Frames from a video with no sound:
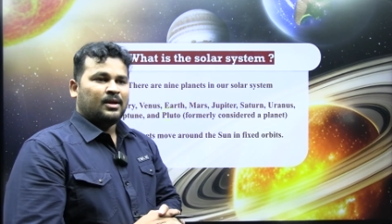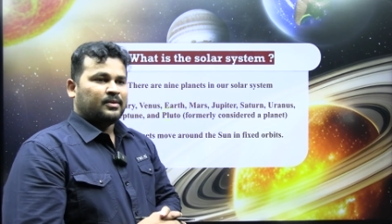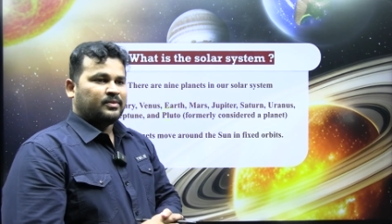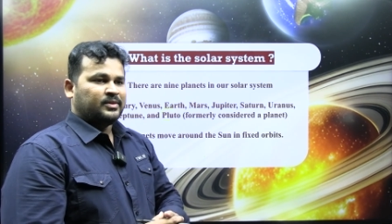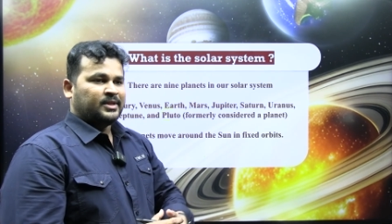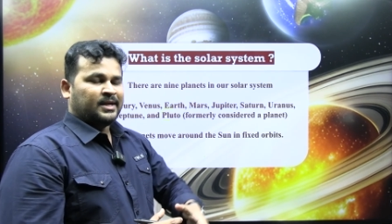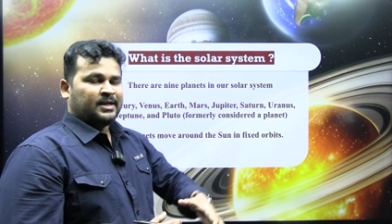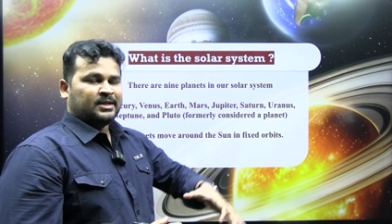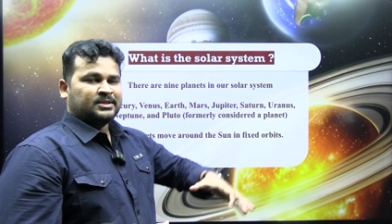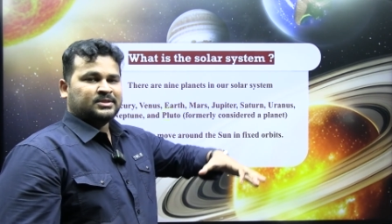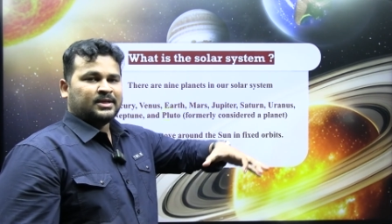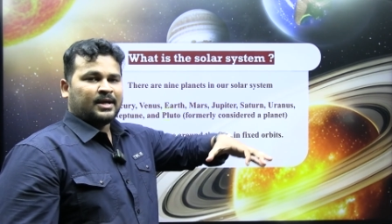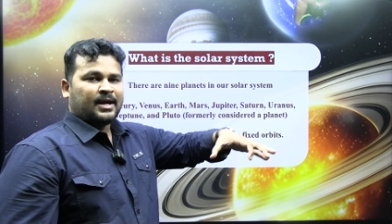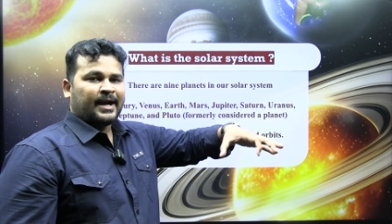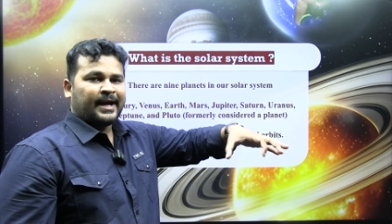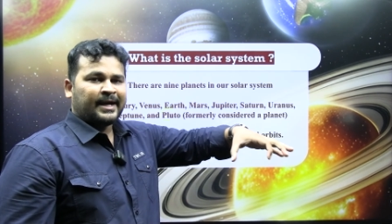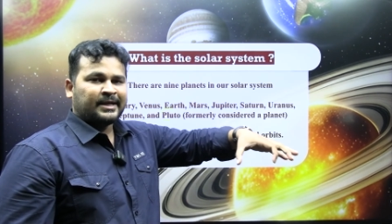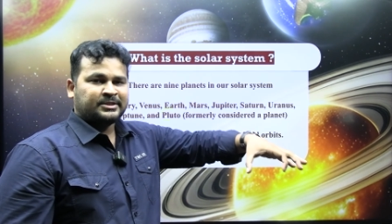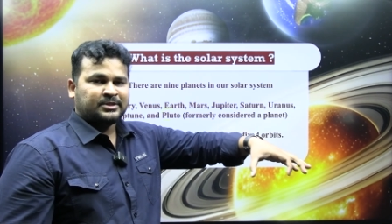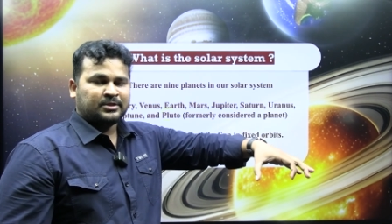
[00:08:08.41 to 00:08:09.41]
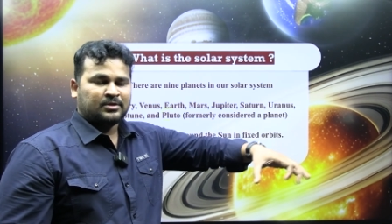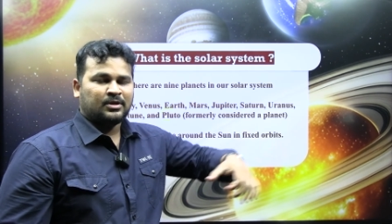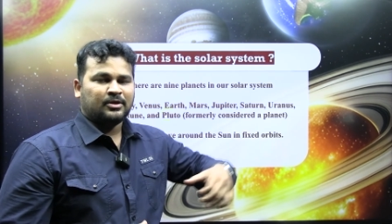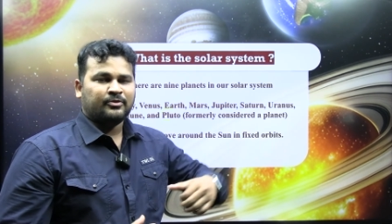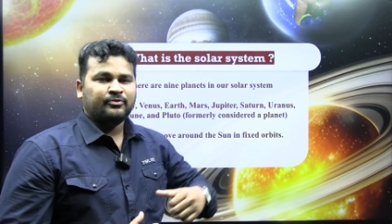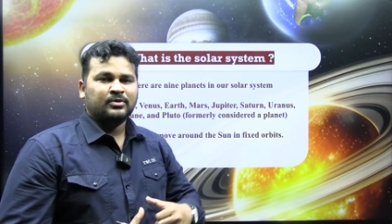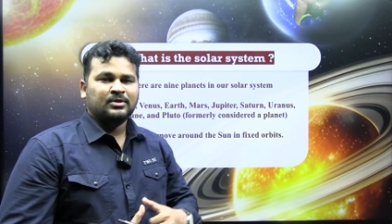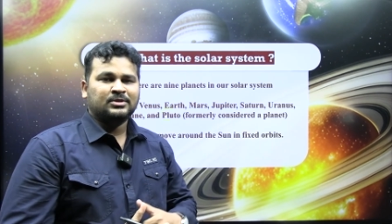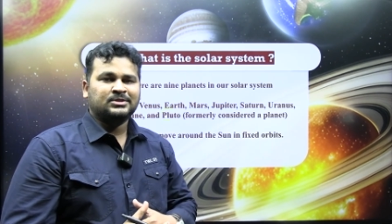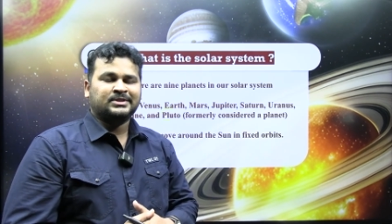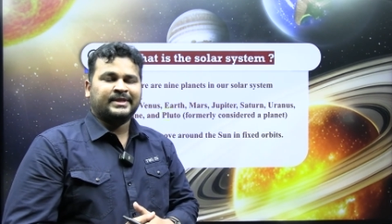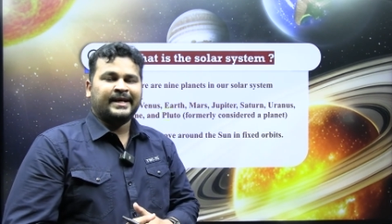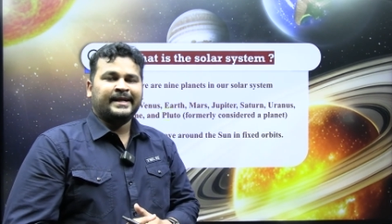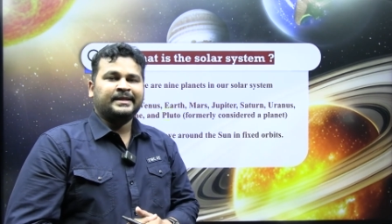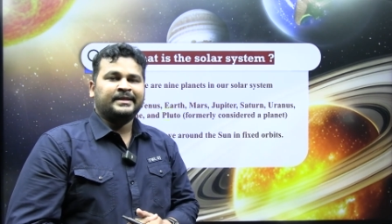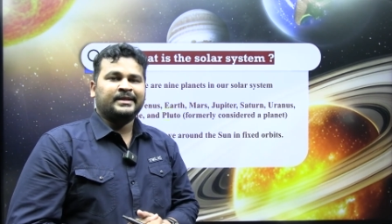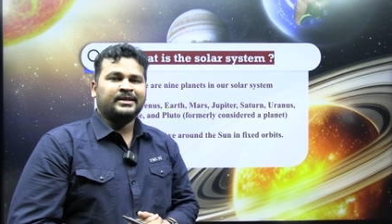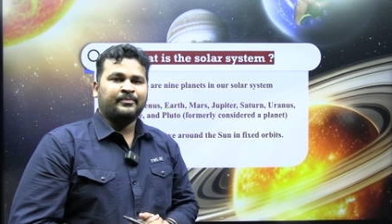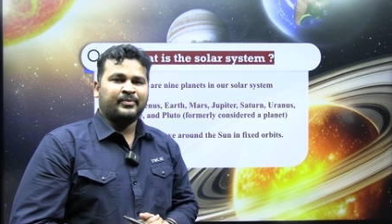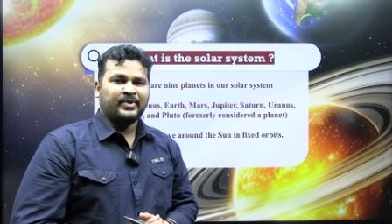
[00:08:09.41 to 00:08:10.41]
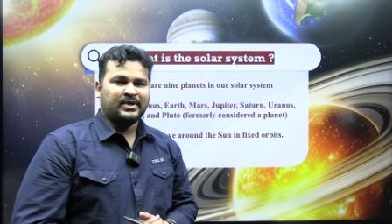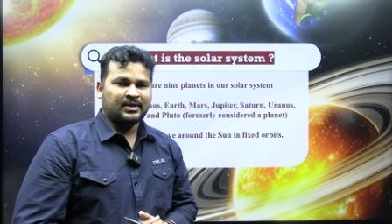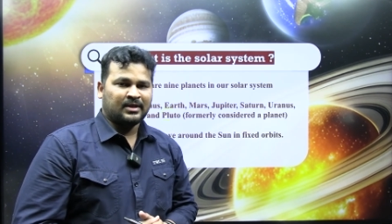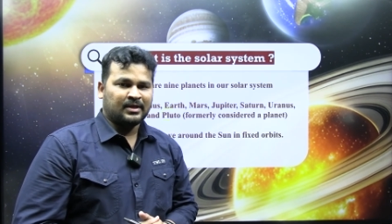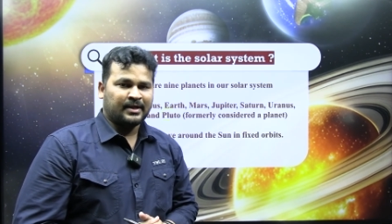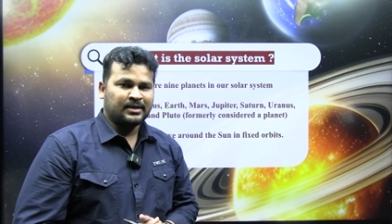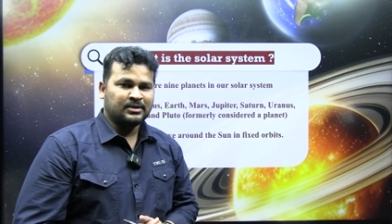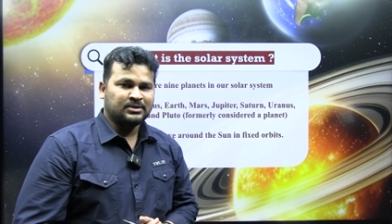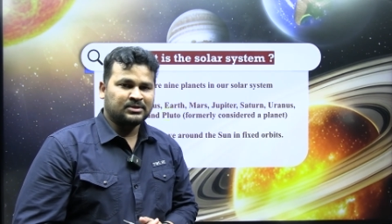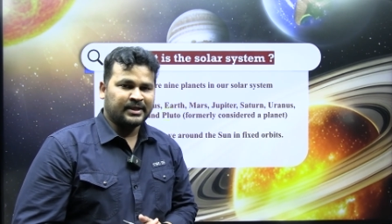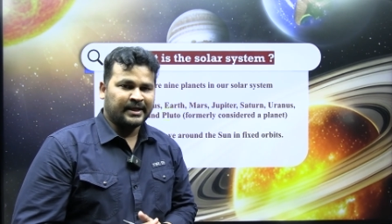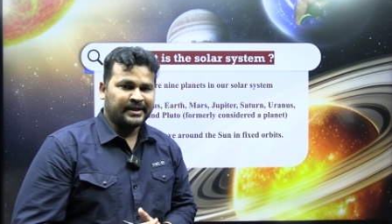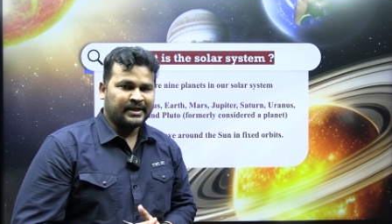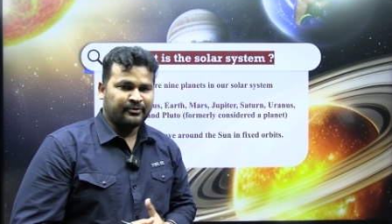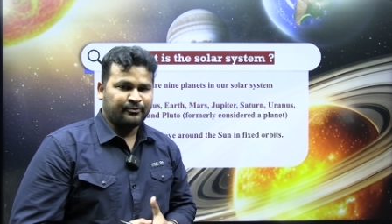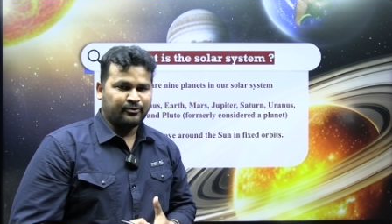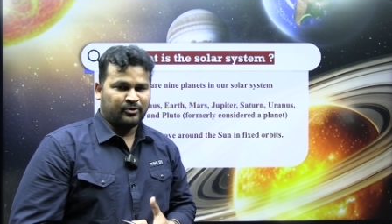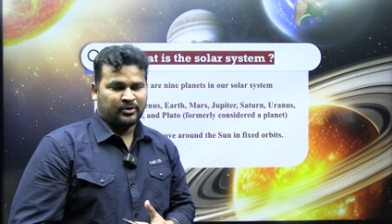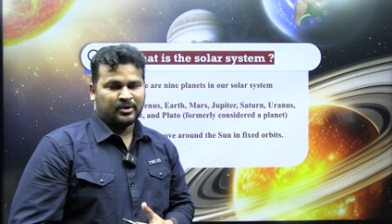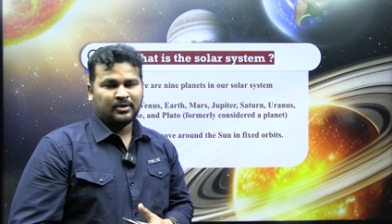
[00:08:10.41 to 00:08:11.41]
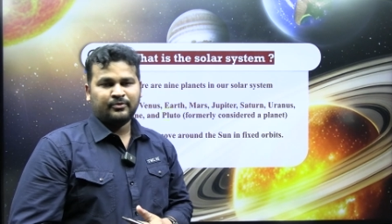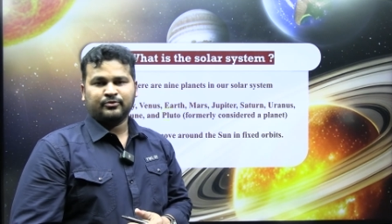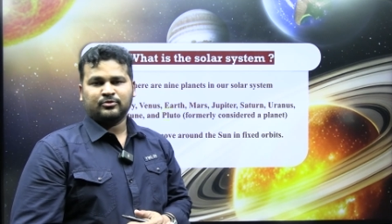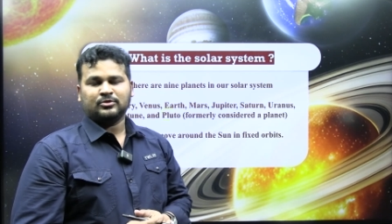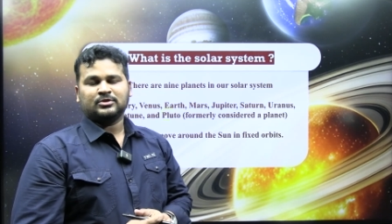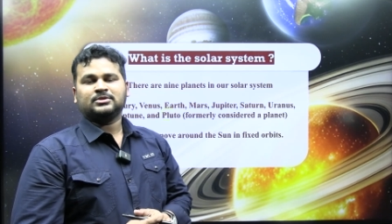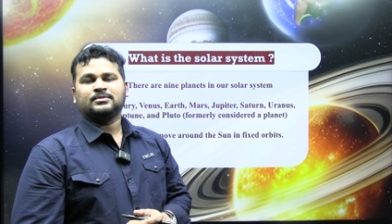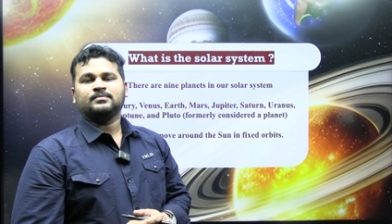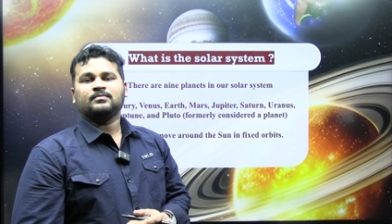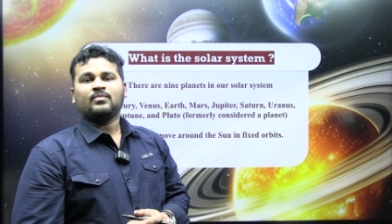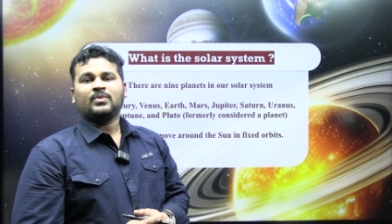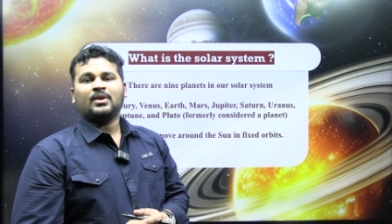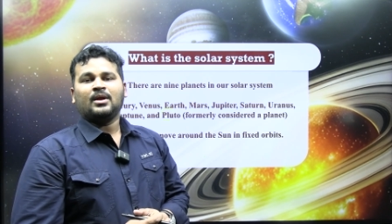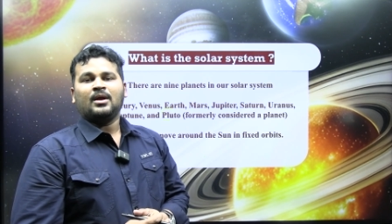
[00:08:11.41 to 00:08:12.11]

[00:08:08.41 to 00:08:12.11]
There is the action of centripetal and centrifugal force.